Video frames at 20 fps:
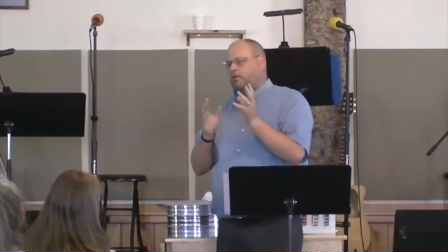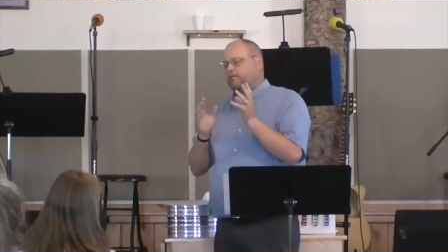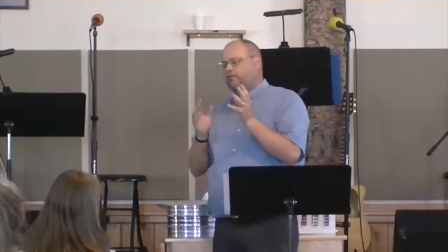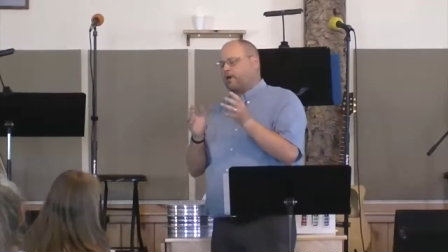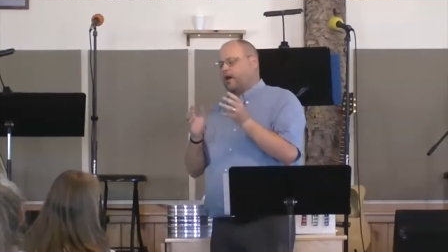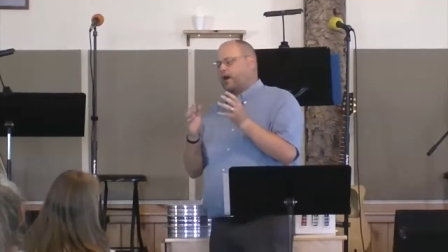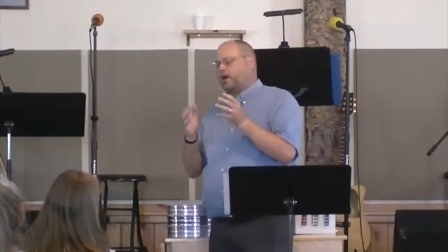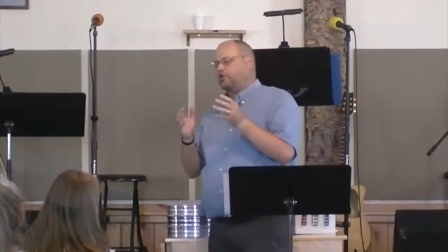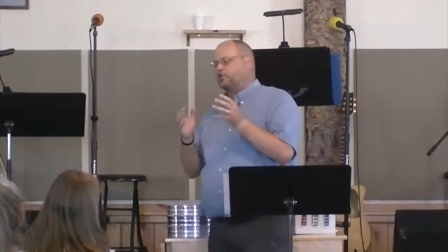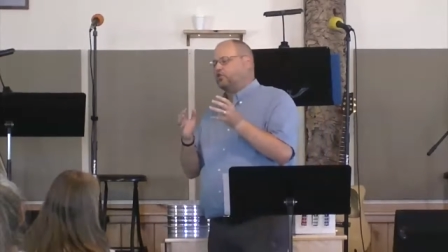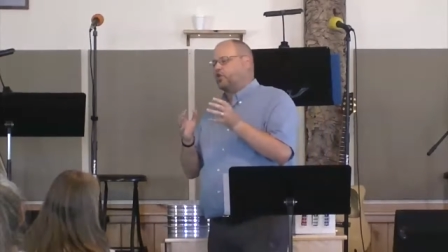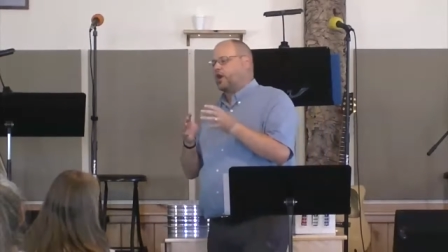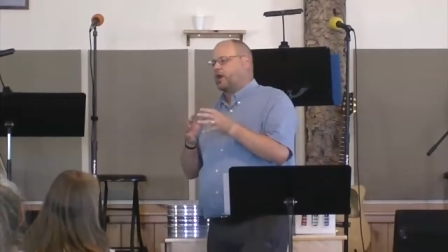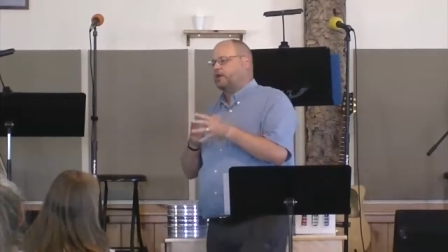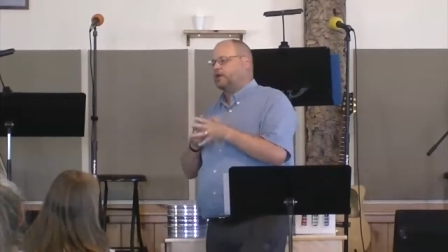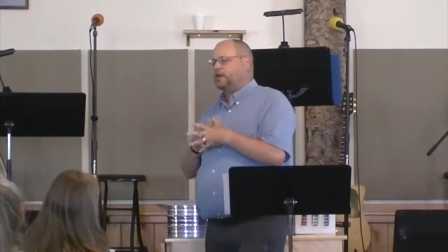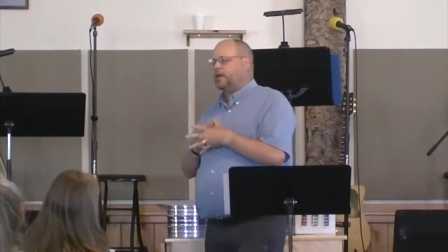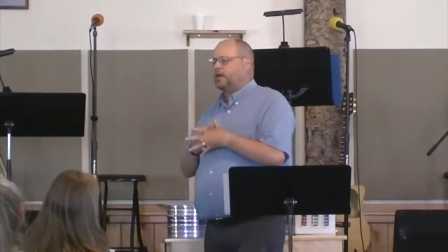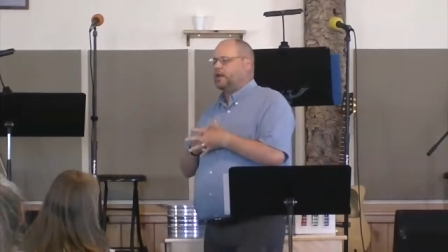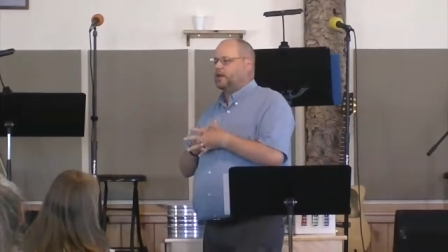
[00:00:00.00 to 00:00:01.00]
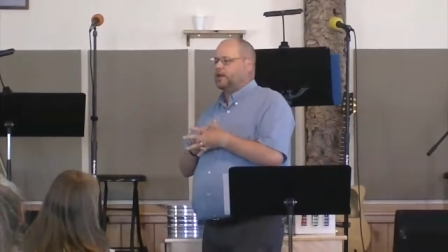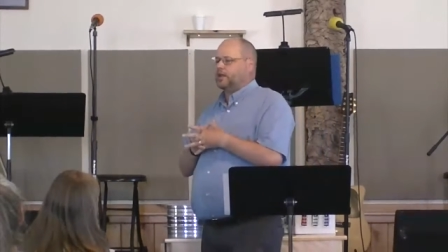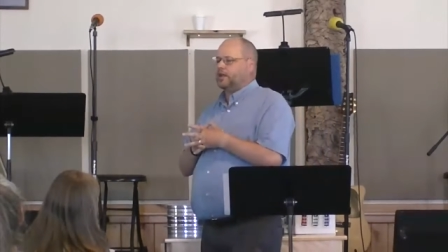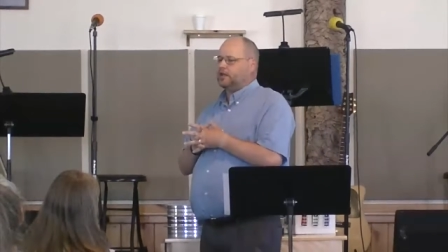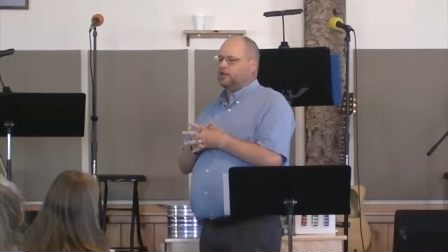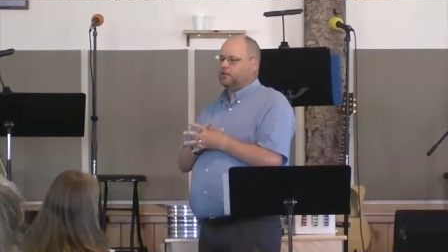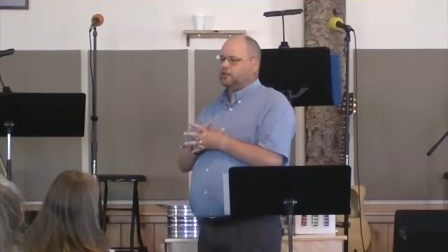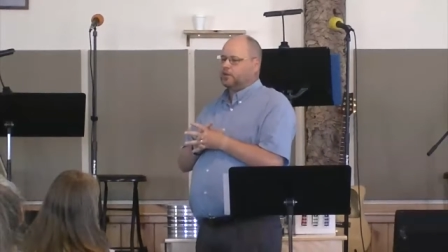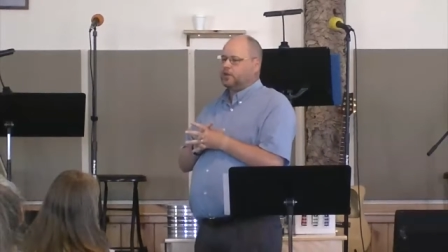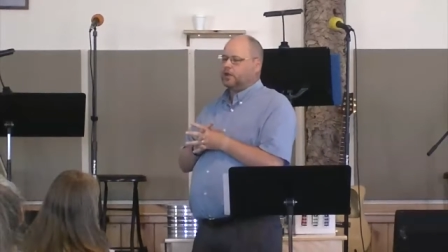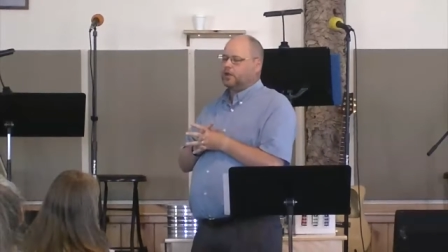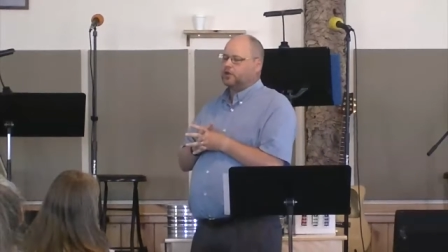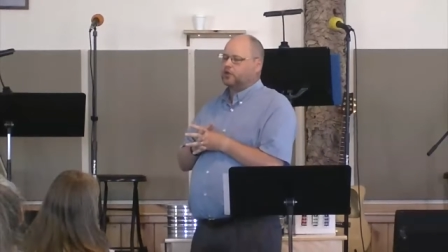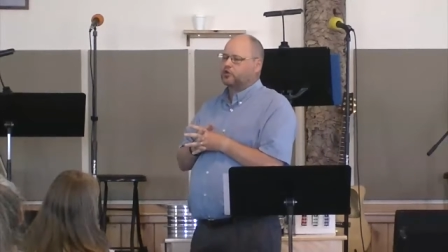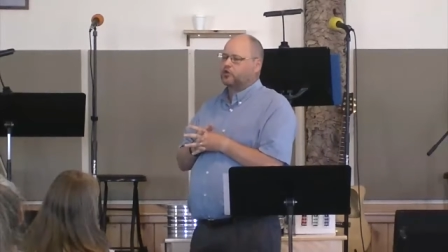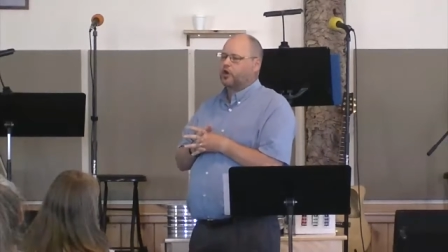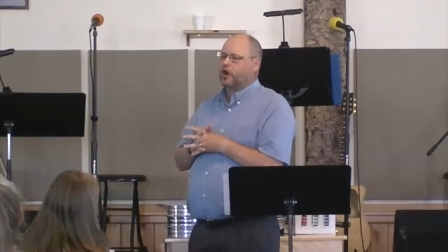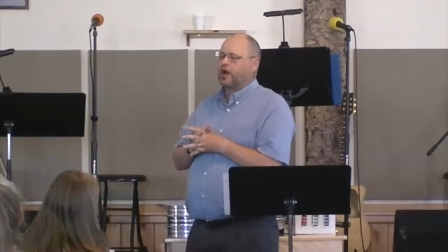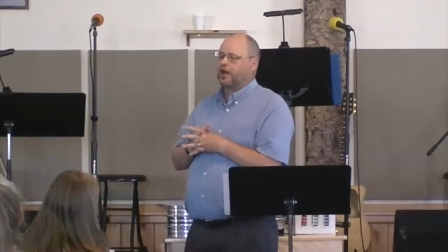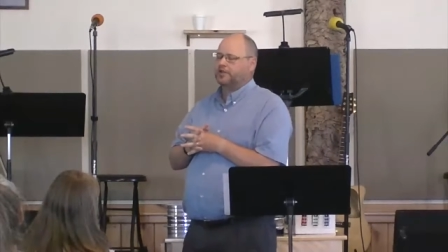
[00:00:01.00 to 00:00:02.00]
find your identity
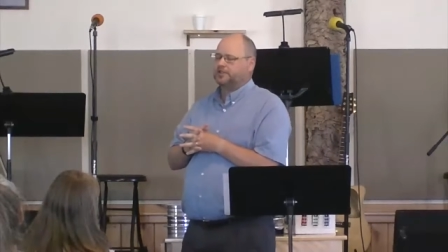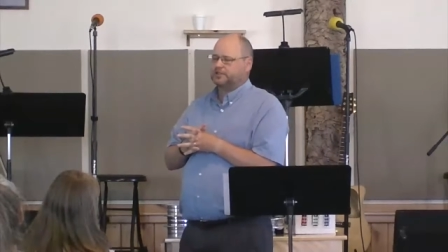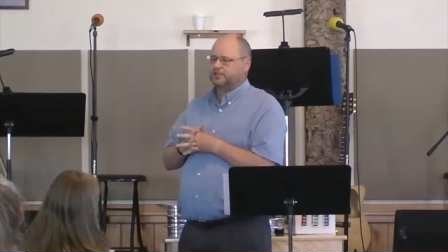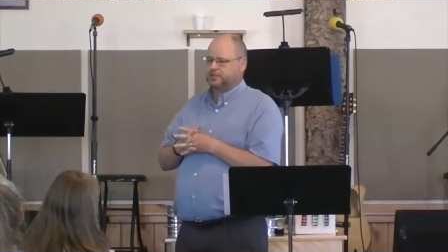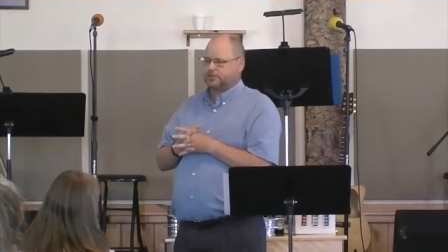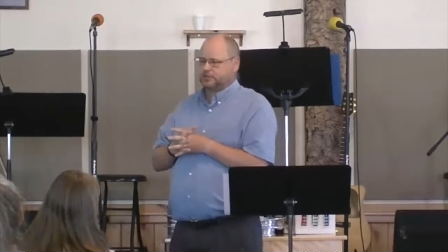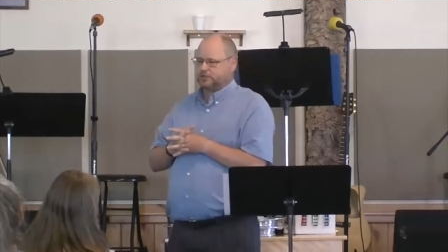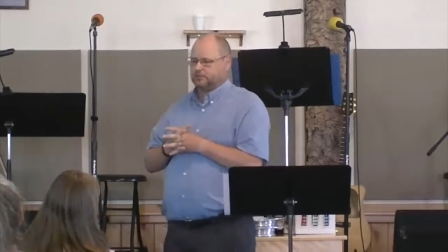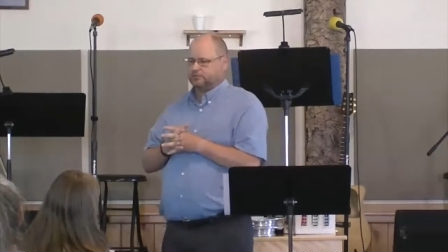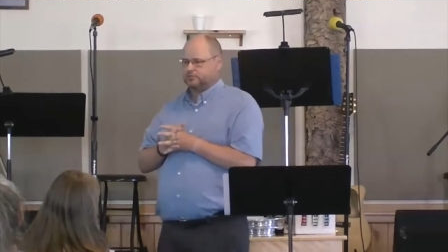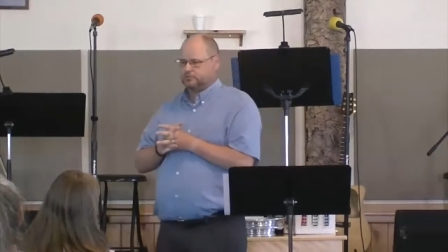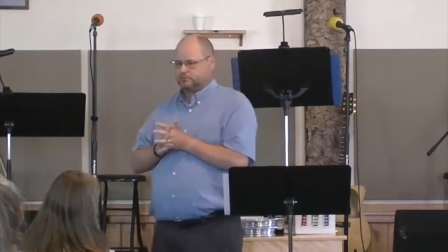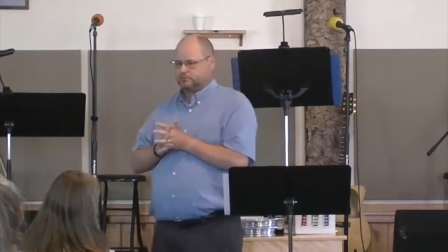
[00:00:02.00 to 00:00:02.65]
in Christ.